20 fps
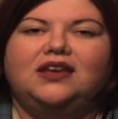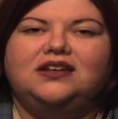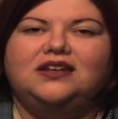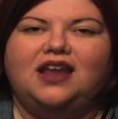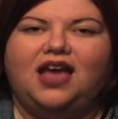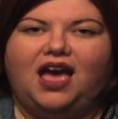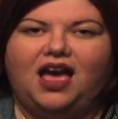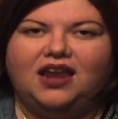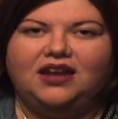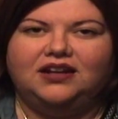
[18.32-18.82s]

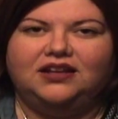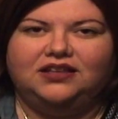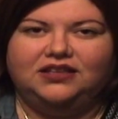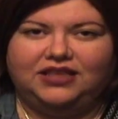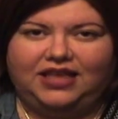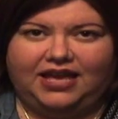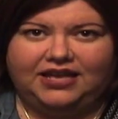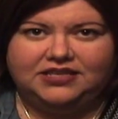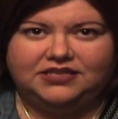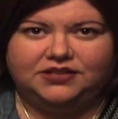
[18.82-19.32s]

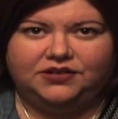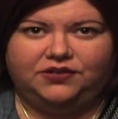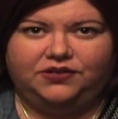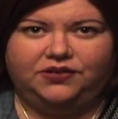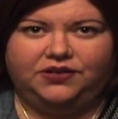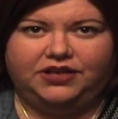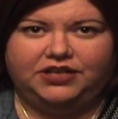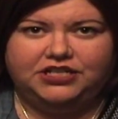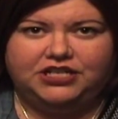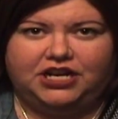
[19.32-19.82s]

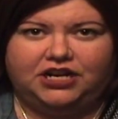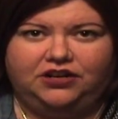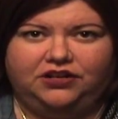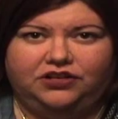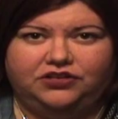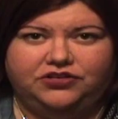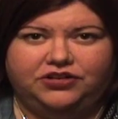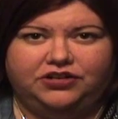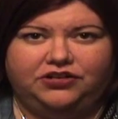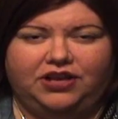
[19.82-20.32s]
Non-classical
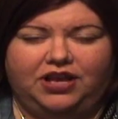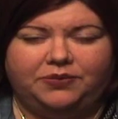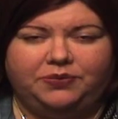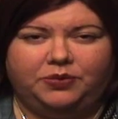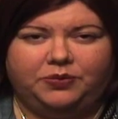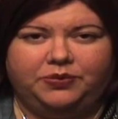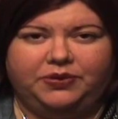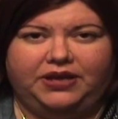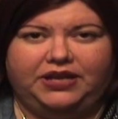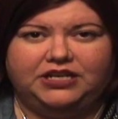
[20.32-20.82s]
congenital adrenal
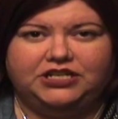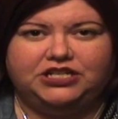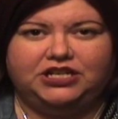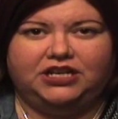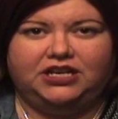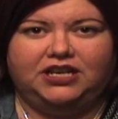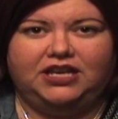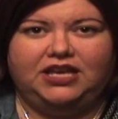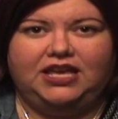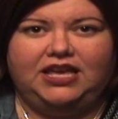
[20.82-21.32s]

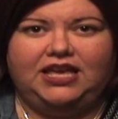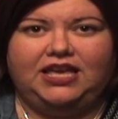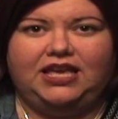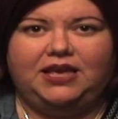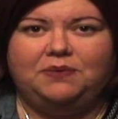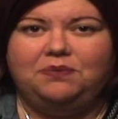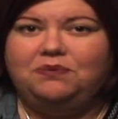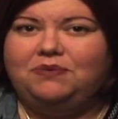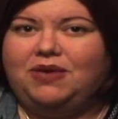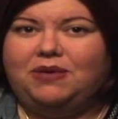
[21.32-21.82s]
hyperplasia
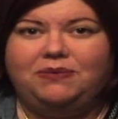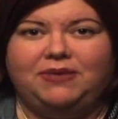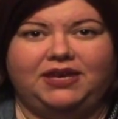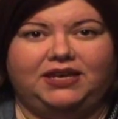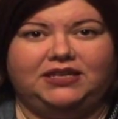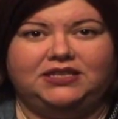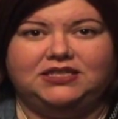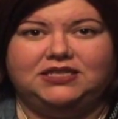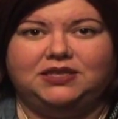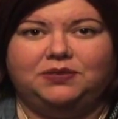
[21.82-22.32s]

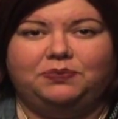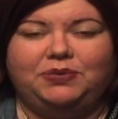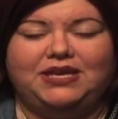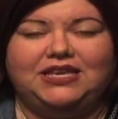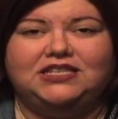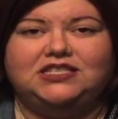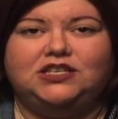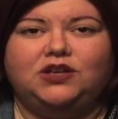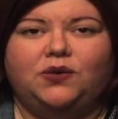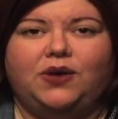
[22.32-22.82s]
mimics
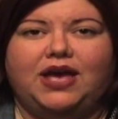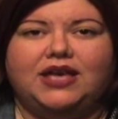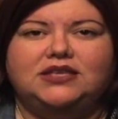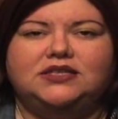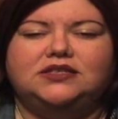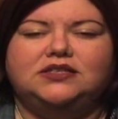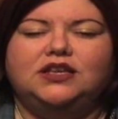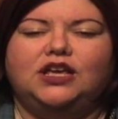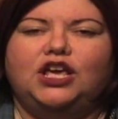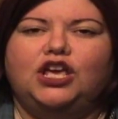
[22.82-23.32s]

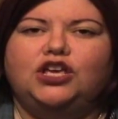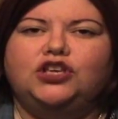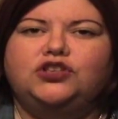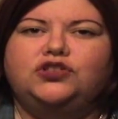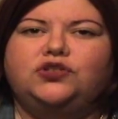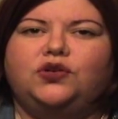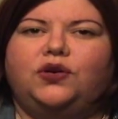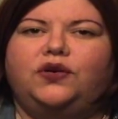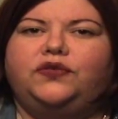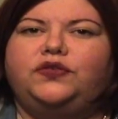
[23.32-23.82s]
PCOS.
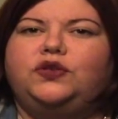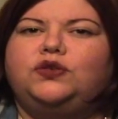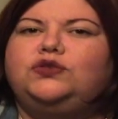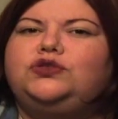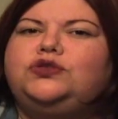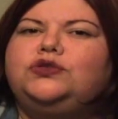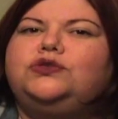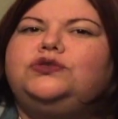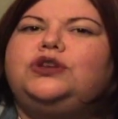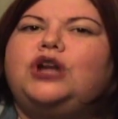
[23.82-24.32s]
So if you
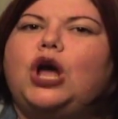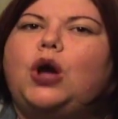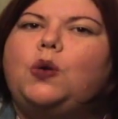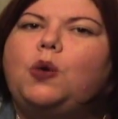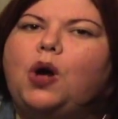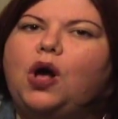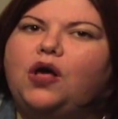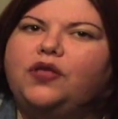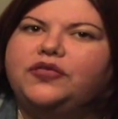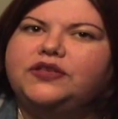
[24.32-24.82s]
do
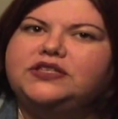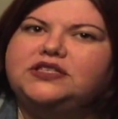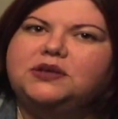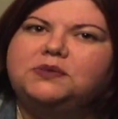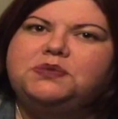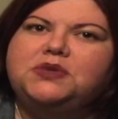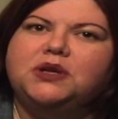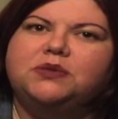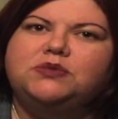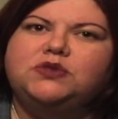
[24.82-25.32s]
know all the
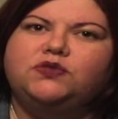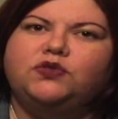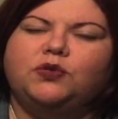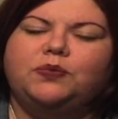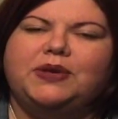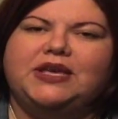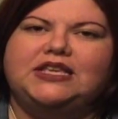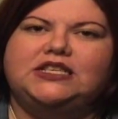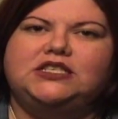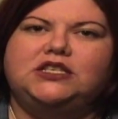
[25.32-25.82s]
symptoms for
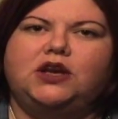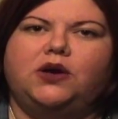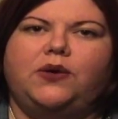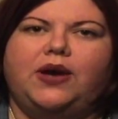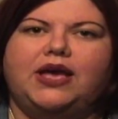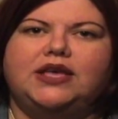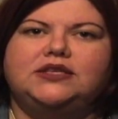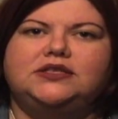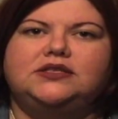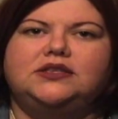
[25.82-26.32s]

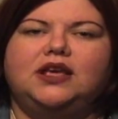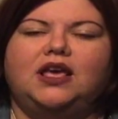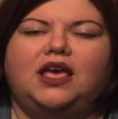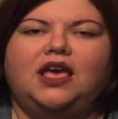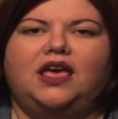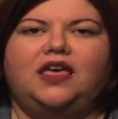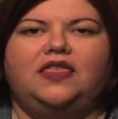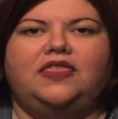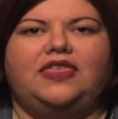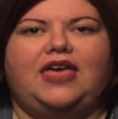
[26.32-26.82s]
PCOS,
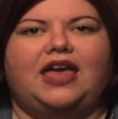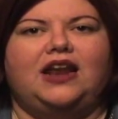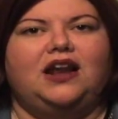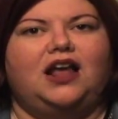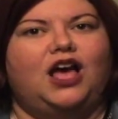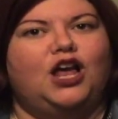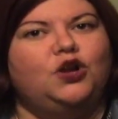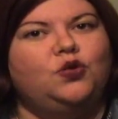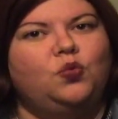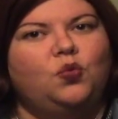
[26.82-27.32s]

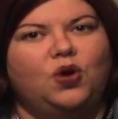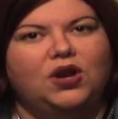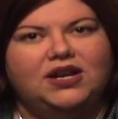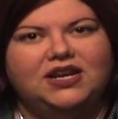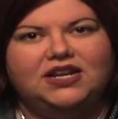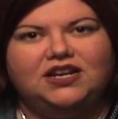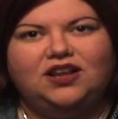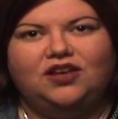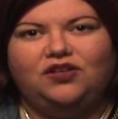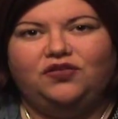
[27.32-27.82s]
that
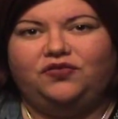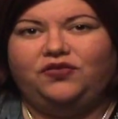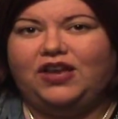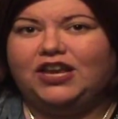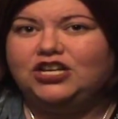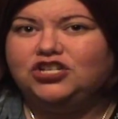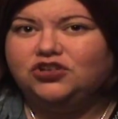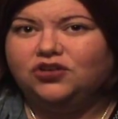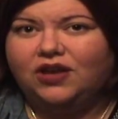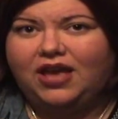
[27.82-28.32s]
unwanted
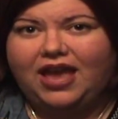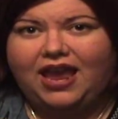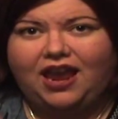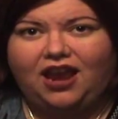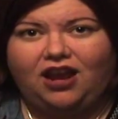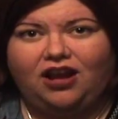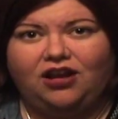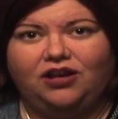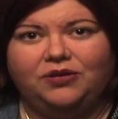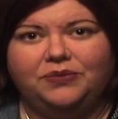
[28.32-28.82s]
facial
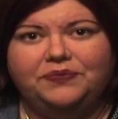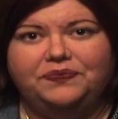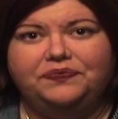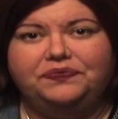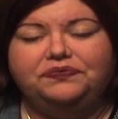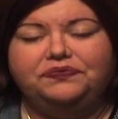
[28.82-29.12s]
hair